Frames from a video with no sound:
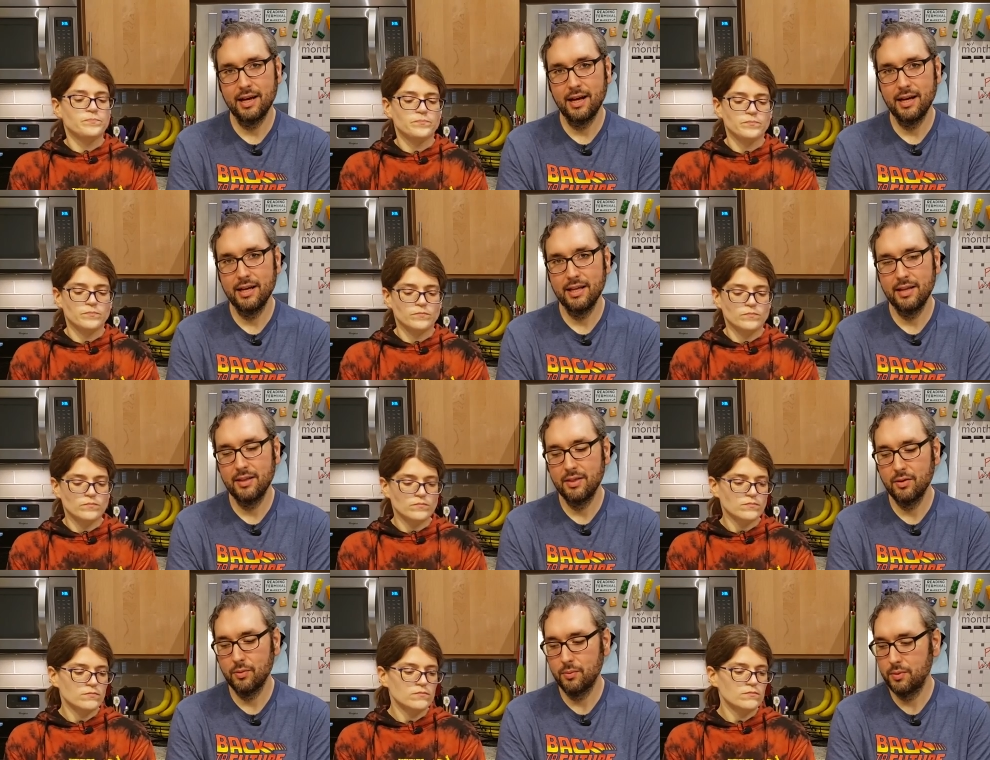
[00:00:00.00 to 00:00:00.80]
Speaker 1: uh,
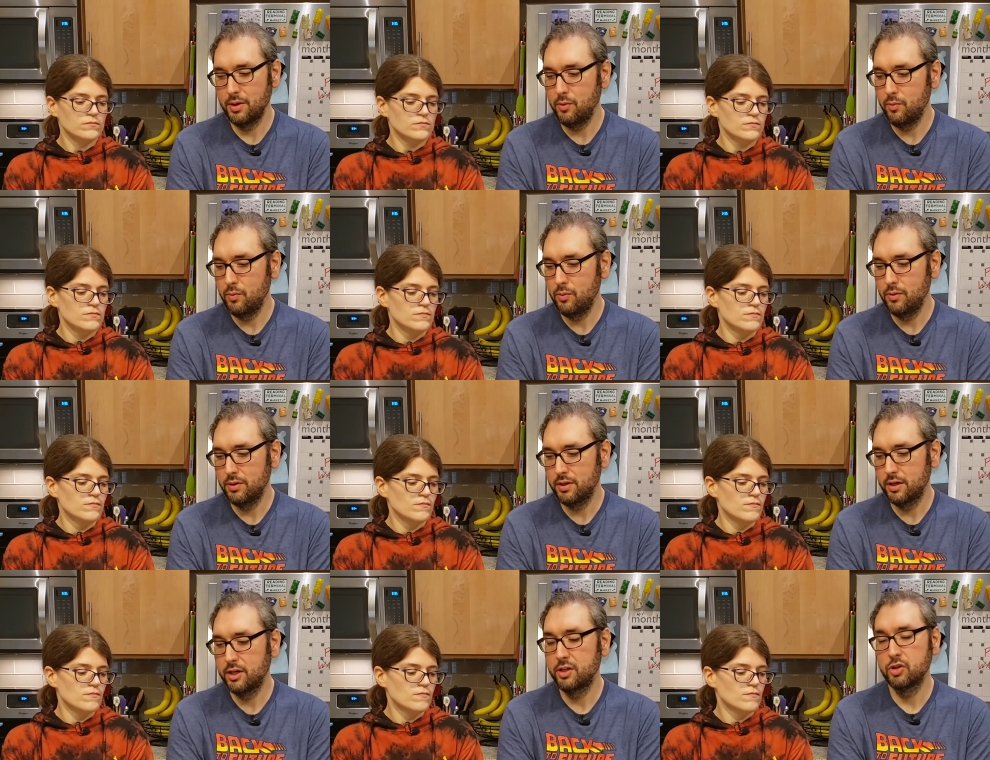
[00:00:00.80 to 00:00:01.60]
the you
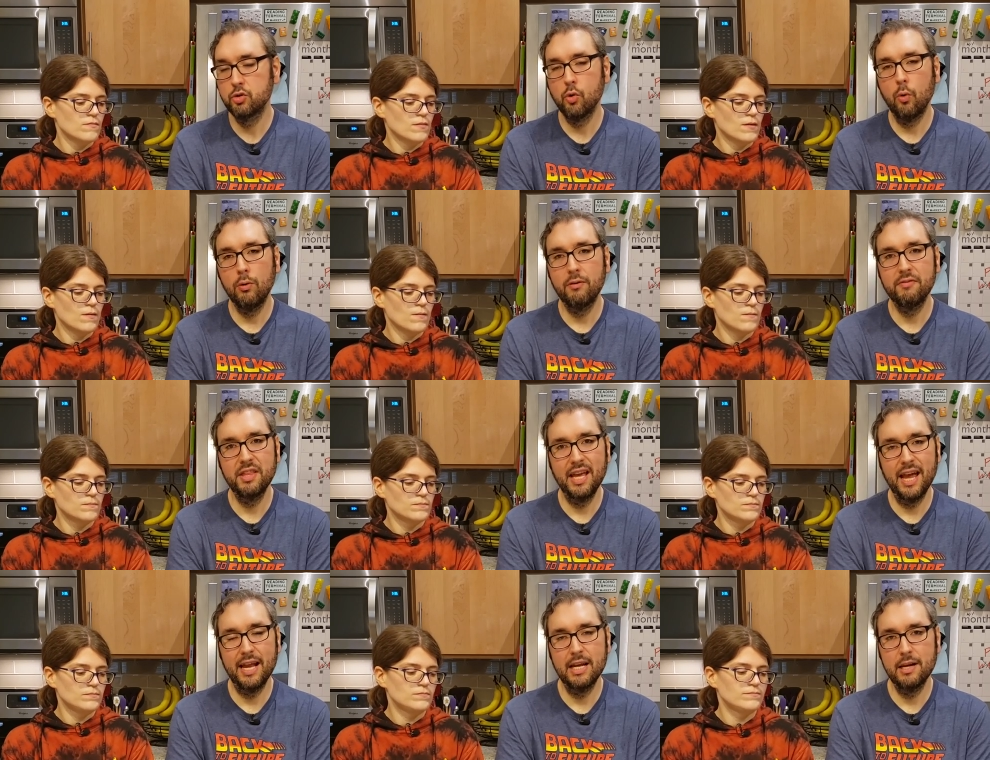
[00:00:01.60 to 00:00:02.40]
the control of
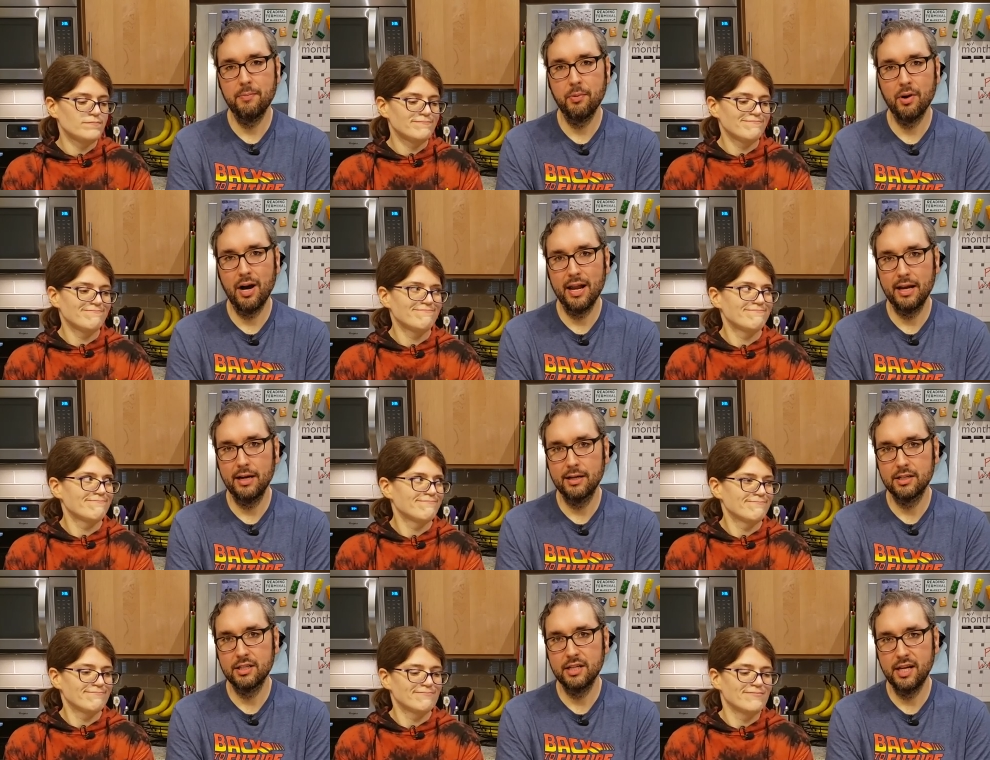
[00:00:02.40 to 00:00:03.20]
the end
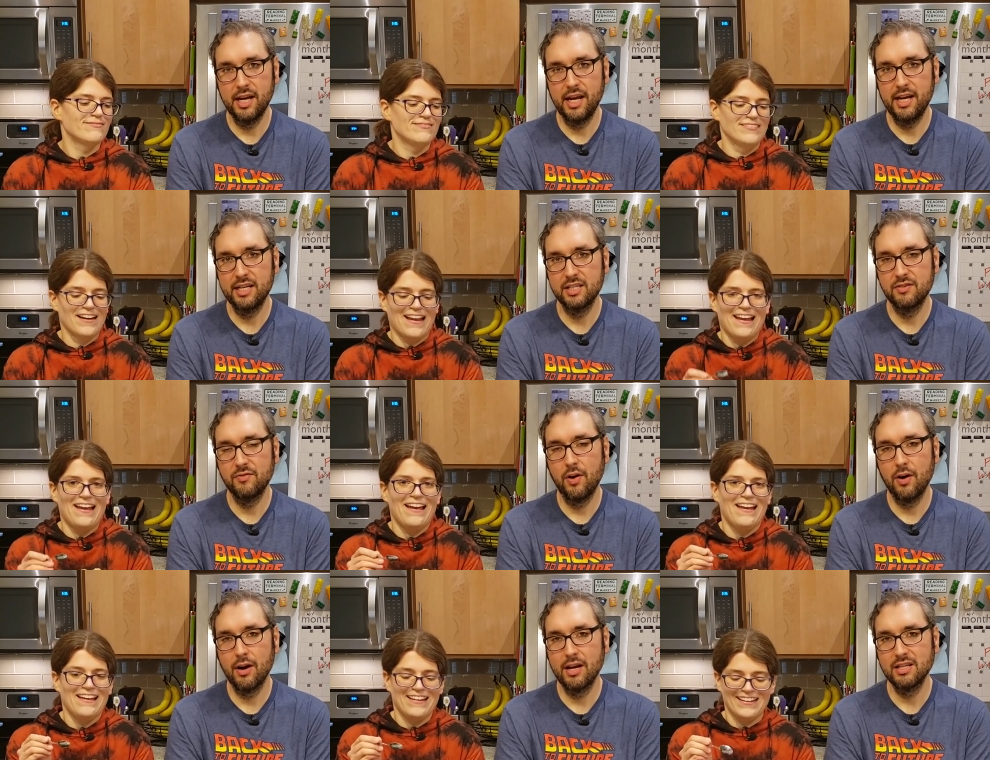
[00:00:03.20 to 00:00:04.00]
product as
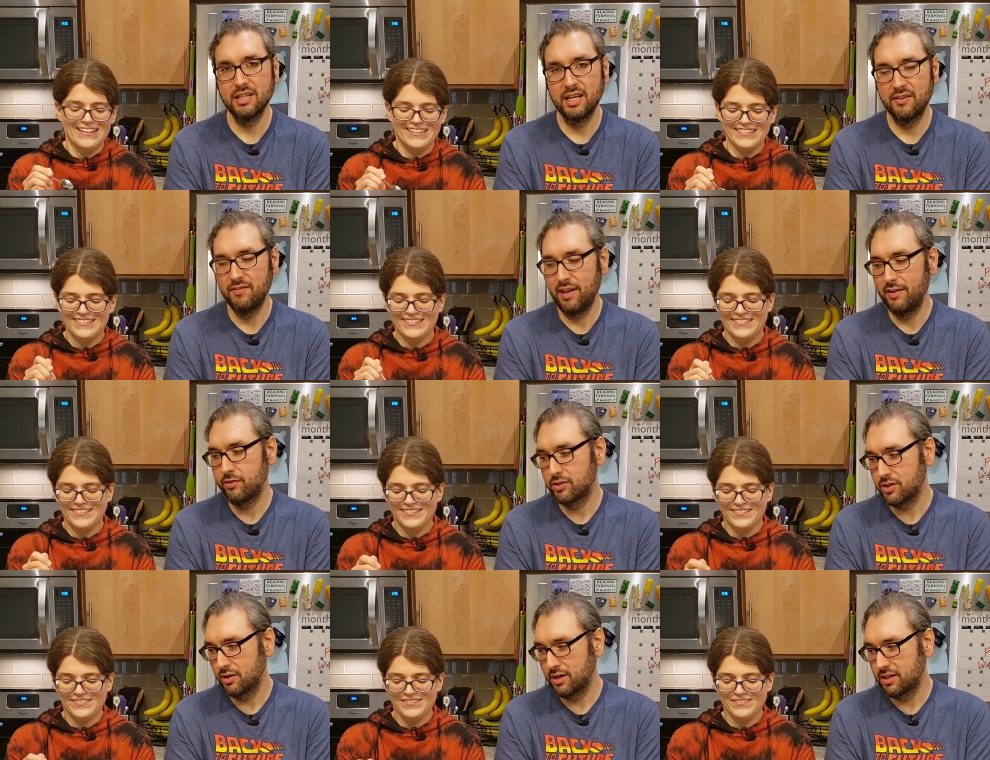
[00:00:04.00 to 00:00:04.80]
far as like
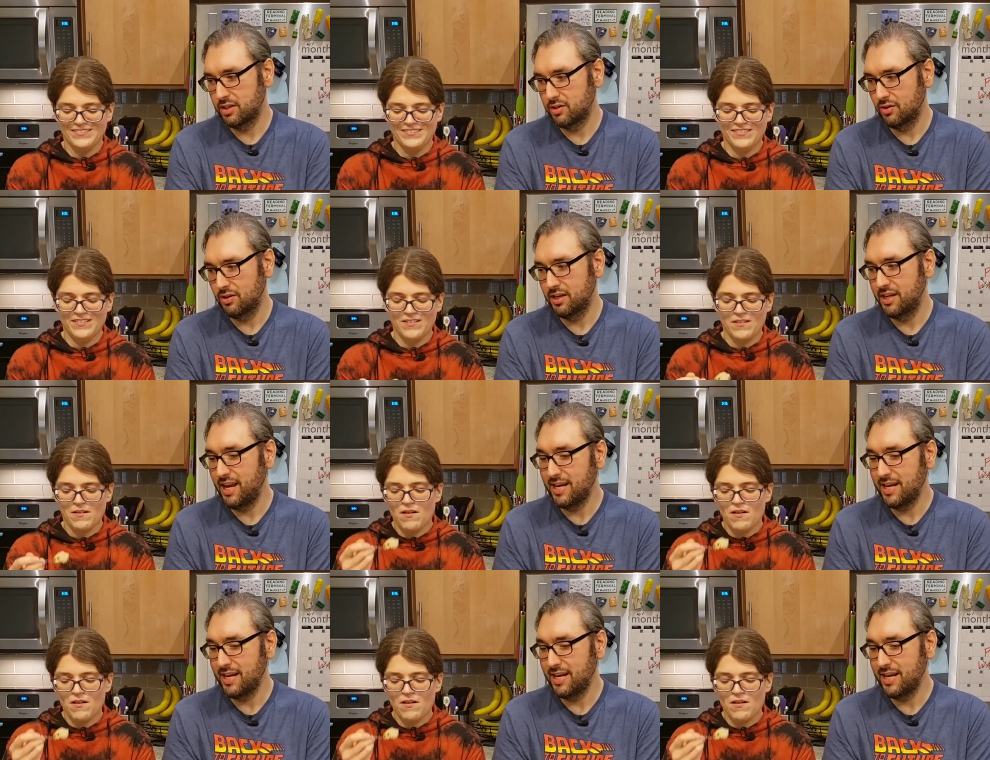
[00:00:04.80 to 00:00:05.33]
flavors are concerned.